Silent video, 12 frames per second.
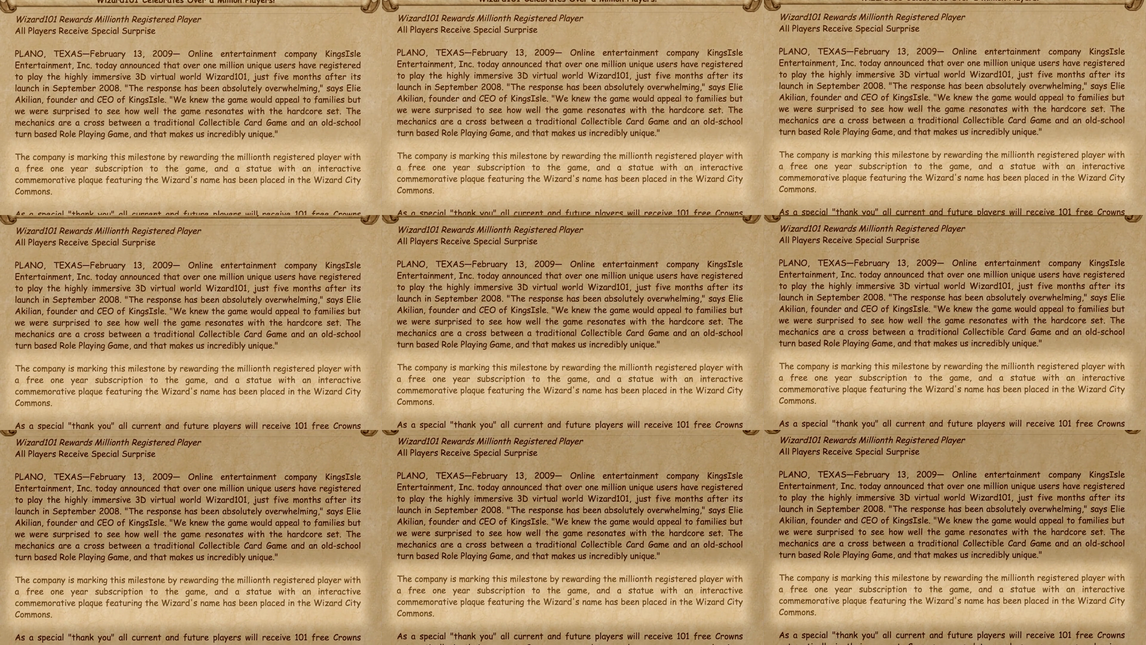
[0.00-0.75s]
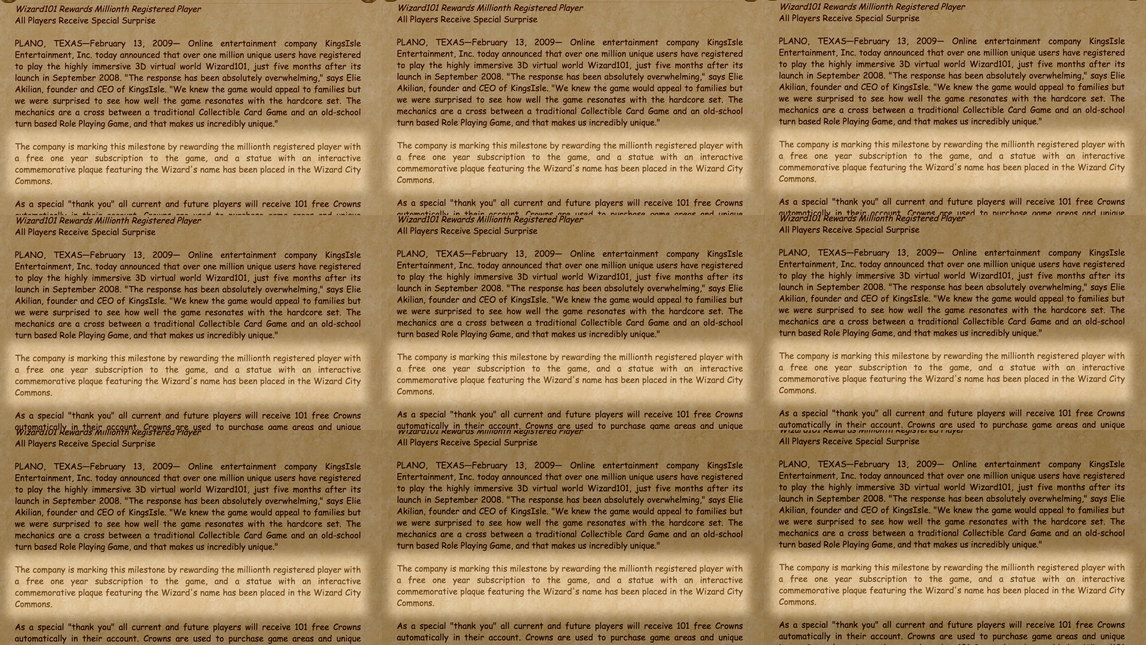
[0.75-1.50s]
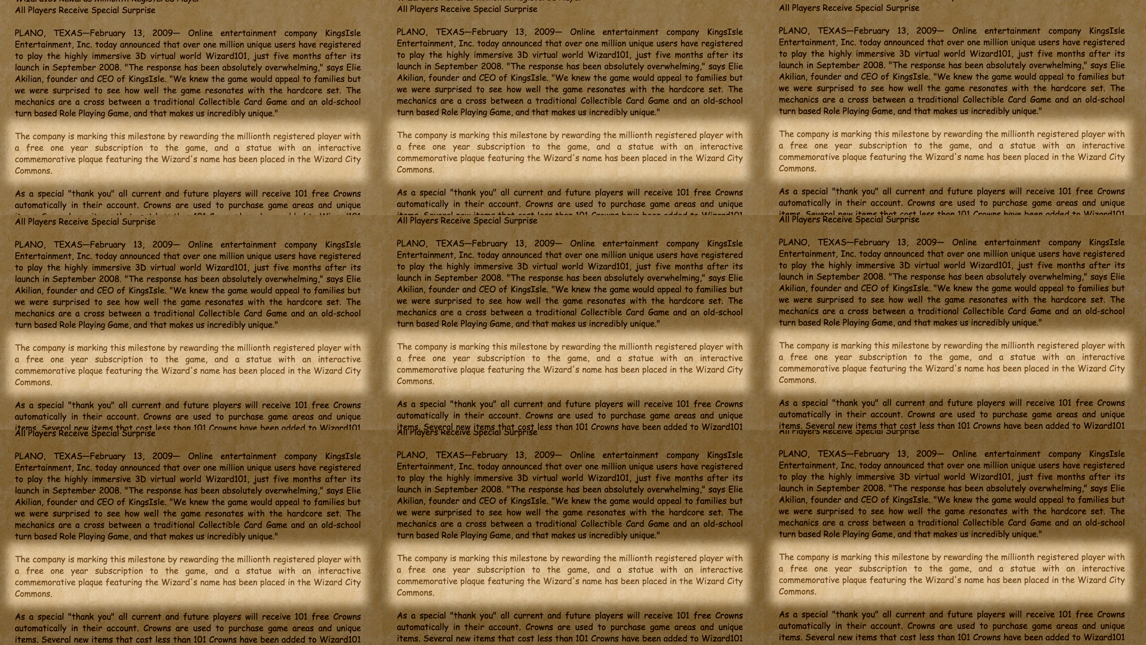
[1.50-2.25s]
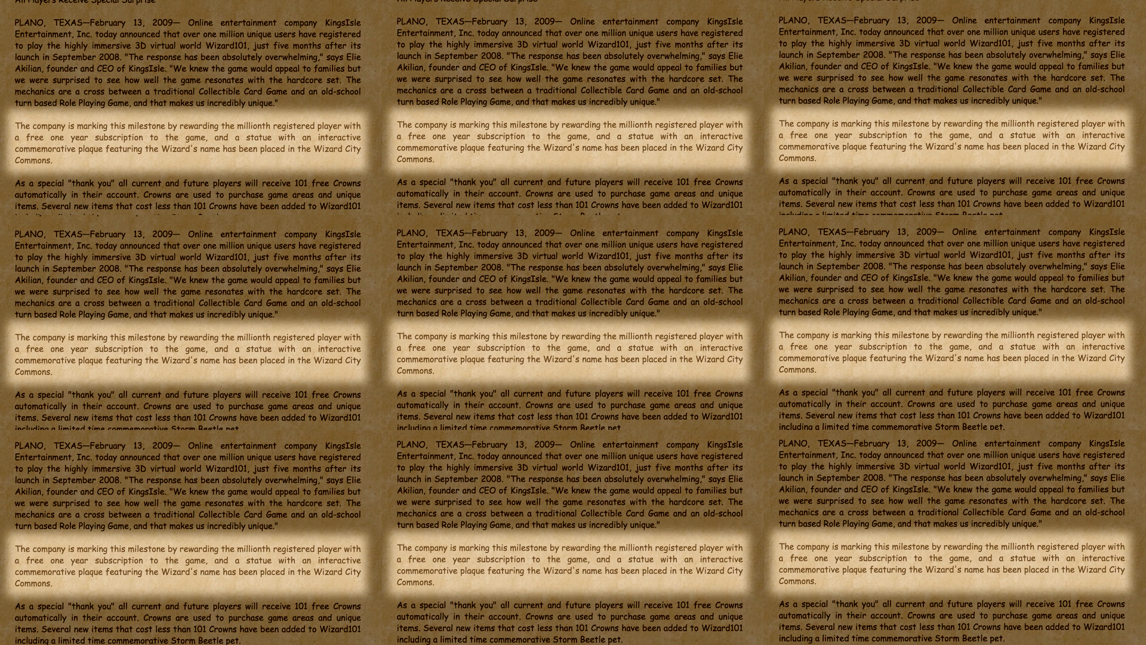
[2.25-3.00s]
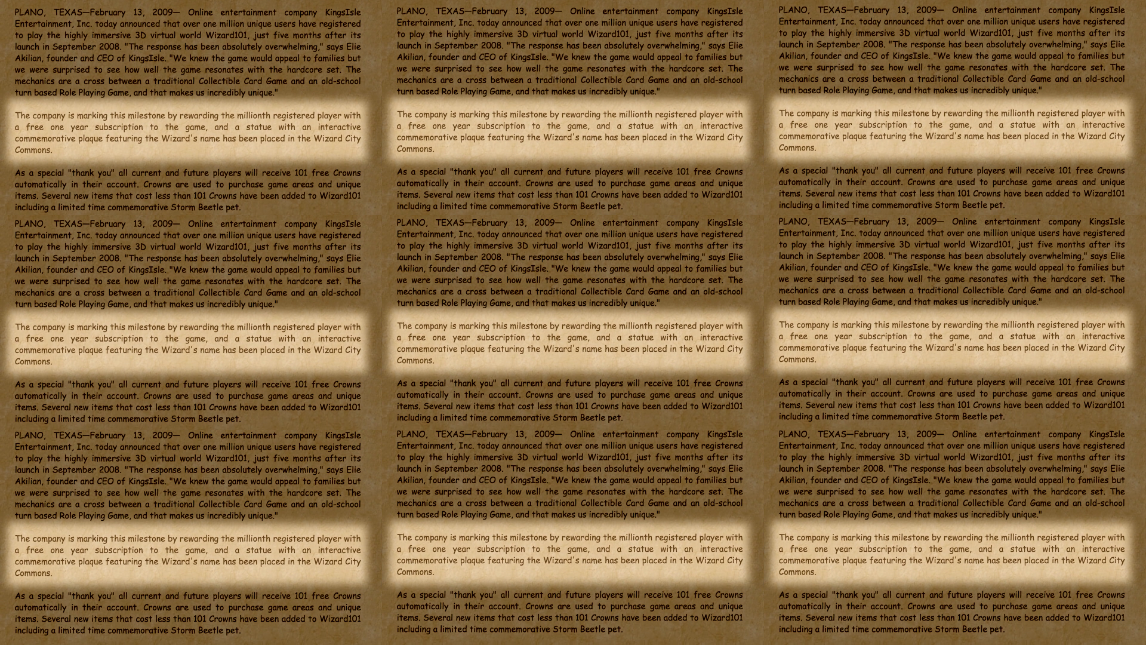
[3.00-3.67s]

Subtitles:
(no speaker visible)